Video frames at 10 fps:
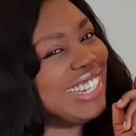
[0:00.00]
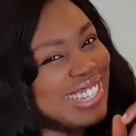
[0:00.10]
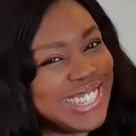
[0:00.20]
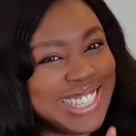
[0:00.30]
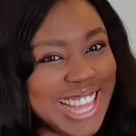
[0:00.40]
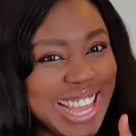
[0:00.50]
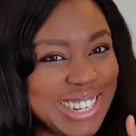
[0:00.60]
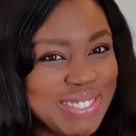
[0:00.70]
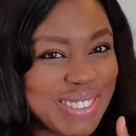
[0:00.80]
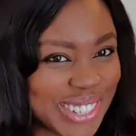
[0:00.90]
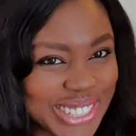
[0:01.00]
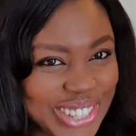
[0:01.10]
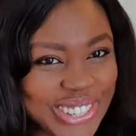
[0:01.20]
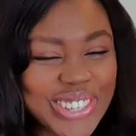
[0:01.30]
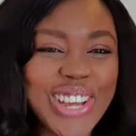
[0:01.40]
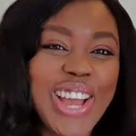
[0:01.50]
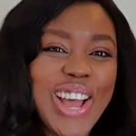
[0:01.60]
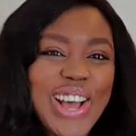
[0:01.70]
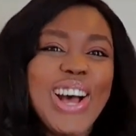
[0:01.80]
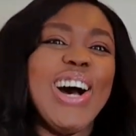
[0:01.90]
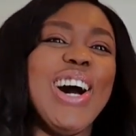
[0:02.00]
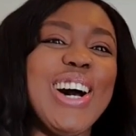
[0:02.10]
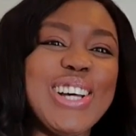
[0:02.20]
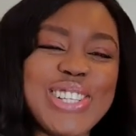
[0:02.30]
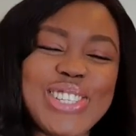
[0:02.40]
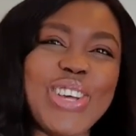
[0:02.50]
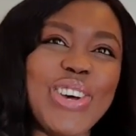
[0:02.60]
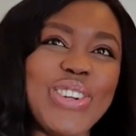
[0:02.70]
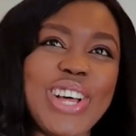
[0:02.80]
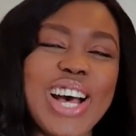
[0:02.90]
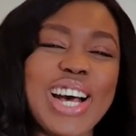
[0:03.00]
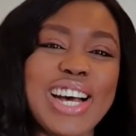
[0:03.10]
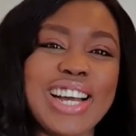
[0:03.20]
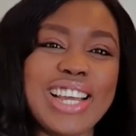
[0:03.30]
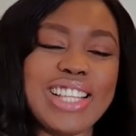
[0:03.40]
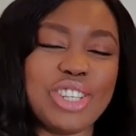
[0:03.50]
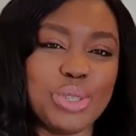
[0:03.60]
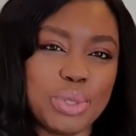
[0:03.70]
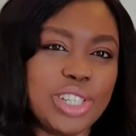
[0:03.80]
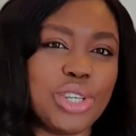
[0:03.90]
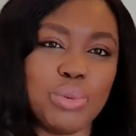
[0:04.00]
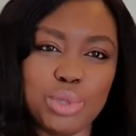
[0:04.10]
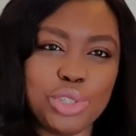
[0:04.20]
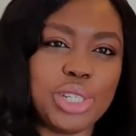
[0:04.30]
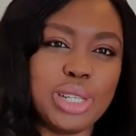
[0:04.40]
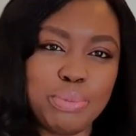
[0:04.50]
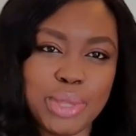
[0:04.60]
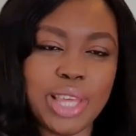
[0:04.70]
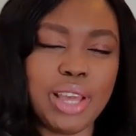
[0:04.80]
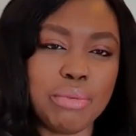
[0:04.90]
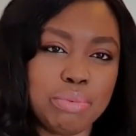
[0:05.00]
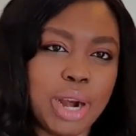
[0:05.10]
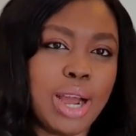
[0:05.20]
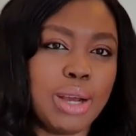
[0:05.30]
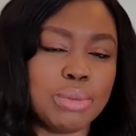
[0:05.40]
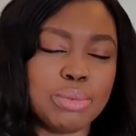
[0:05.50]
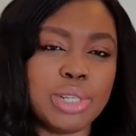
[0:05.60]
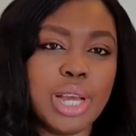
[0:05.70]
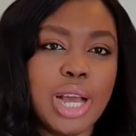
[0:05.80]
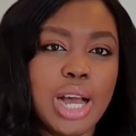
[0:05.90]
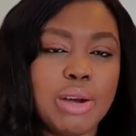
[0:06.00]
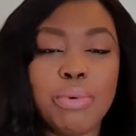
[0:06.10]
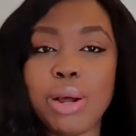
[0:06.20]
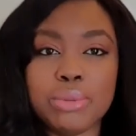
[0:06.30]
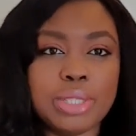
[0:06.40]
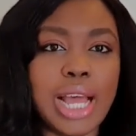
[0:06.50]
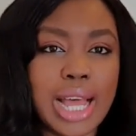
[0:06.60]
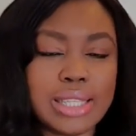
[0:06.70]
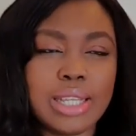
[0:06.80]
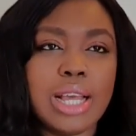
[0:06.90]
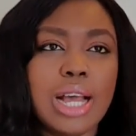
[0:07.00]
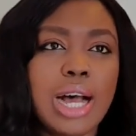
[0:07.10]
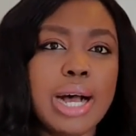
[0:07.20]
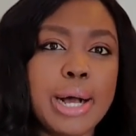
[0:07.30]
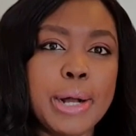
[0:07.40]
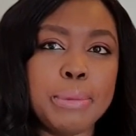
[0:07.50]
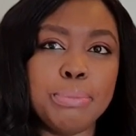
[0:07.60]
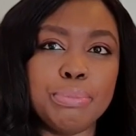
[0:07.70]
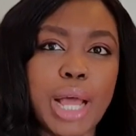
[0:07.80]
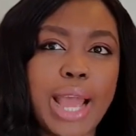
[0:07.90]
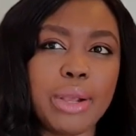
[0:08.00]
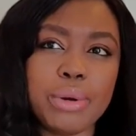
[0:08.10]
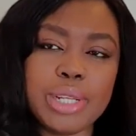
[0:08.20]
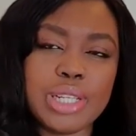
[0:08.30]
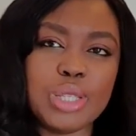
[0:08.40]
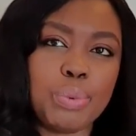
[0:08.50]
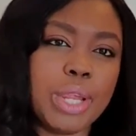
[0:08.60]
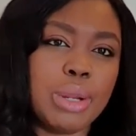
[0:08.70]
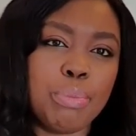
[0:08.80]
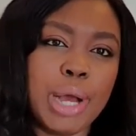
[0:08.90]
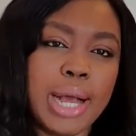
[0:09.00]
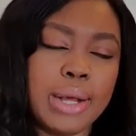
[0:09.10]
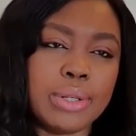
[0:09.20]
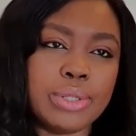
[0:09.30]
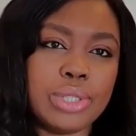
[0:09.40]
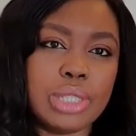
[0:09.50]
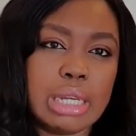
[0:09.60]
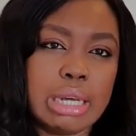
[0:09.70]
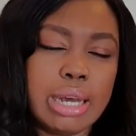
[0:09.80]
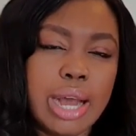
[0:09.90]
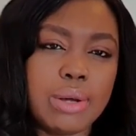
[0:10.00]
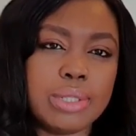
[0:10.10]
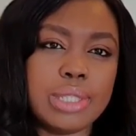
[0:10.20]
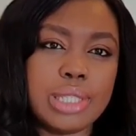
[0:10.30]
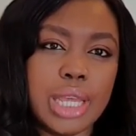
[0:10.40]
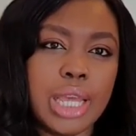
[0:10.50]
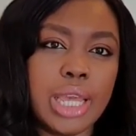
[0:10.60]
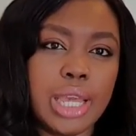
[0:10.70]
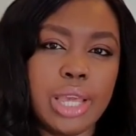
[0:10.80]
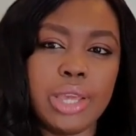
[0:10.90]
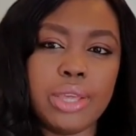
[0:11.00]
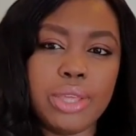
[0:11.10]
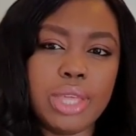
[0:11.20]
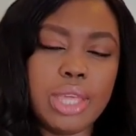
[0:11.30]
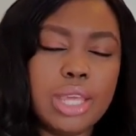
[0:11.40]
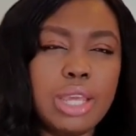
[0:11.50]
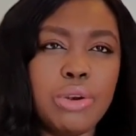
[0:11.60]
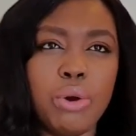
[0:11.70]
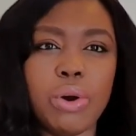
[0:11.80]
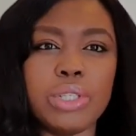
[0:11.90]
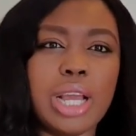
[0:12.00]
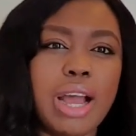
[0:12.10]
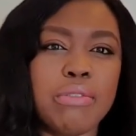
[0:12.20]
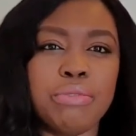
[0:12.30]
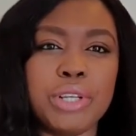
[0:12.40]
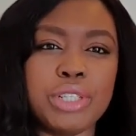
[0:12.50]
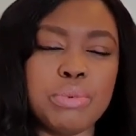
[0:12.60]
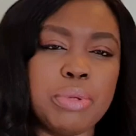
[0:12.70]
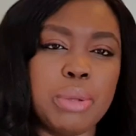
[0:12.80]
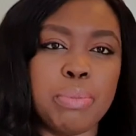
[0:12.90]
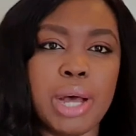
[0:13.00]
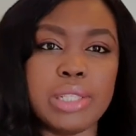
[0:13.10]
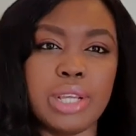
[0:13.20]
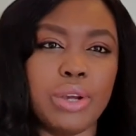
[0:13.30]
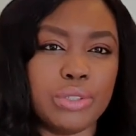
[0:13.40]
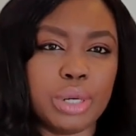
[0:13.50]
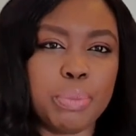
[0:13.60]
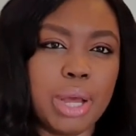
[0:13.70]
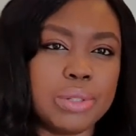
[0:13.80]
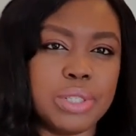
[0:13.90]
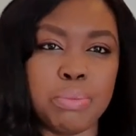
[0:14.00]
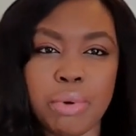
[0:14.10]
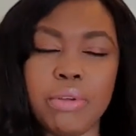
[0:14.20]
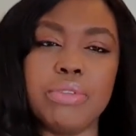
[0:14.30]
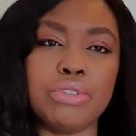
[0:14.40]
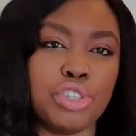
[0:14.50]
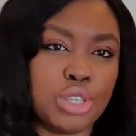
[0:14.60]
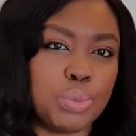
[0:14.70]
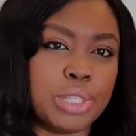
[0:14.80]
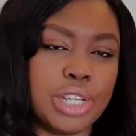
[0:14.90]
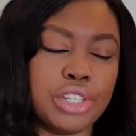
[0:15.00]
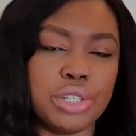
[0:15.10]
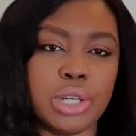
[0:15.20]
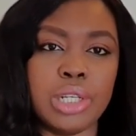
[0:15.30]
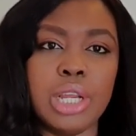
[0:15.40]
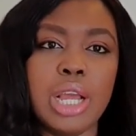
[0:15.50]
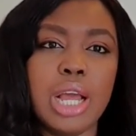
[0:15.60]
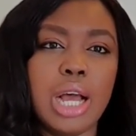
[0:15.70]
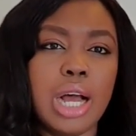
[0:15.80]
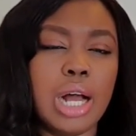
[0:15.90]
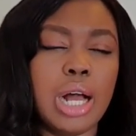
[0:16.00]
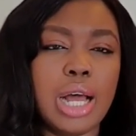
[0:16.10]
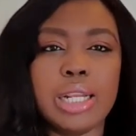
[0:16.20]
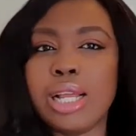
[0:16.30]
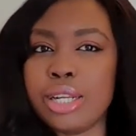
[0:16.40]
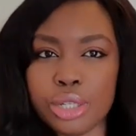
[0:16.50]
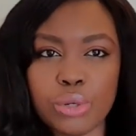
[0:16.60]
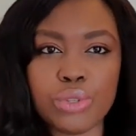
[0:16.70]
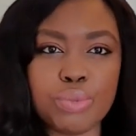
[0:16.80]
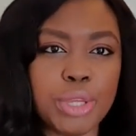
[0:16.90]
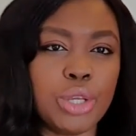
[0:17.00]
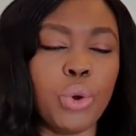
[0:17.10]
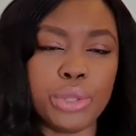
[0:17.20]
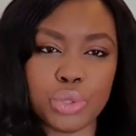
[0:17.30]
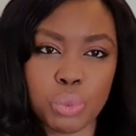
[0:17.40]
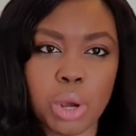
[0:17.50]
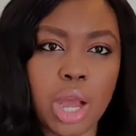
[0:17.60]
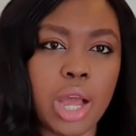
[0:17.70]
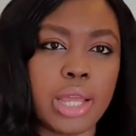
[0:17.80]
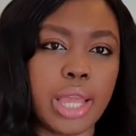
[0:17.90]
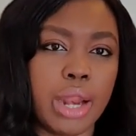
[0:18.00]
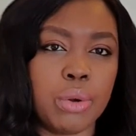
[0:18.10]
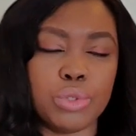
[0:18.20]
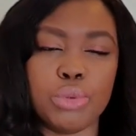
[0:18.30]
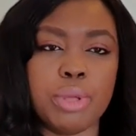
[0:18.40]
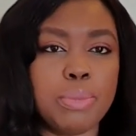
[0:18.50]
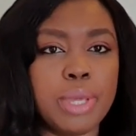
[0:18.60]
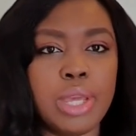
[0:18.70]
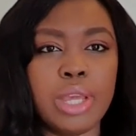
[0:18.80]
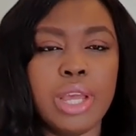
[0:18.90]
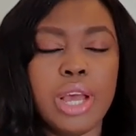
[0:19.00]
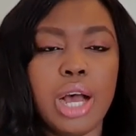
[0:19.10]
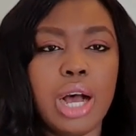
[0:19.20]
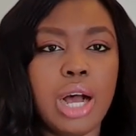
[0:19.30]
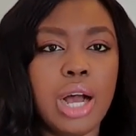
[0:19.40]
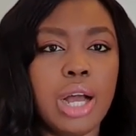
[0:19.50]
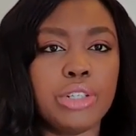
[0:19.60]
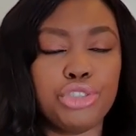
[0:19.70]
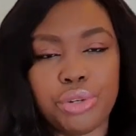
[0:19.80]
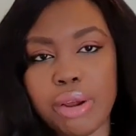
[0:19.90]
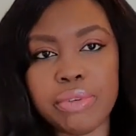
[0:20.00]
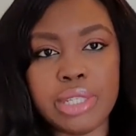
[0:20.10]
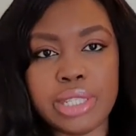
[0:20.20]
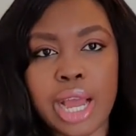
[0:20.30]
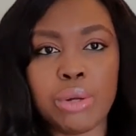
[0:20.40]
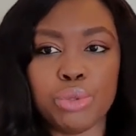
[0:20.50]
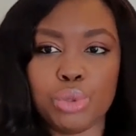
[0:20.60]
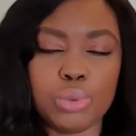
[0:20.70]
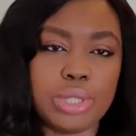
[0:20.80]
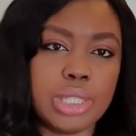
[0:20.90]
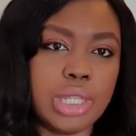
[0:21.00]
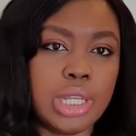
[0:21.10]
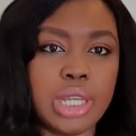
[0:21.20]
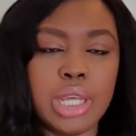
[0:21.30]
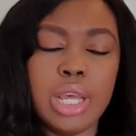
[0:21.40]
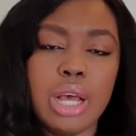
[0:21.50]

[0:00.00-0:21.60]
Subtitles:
Don't say I didn't warn you. So transportation will usually be around that. I currently spend about I would say, on the average, about £100 a month on transportation, and that includes me going to work, and also maybe traveling down to see